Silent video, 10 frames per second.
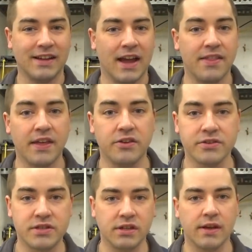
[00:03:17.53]
and then you'll
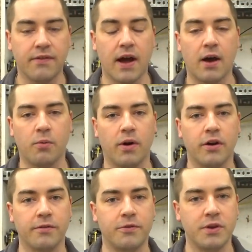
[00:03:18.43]
still have hot
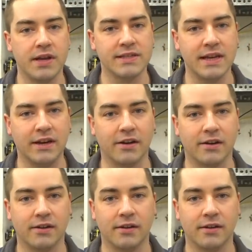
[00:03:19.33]
water a few days later.